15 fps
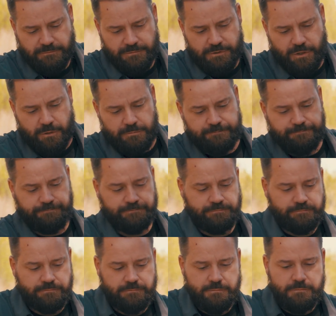So,
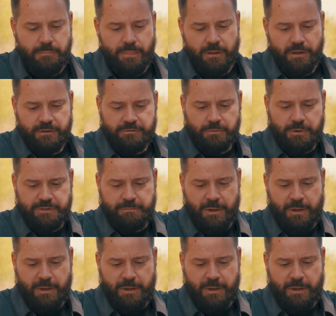switch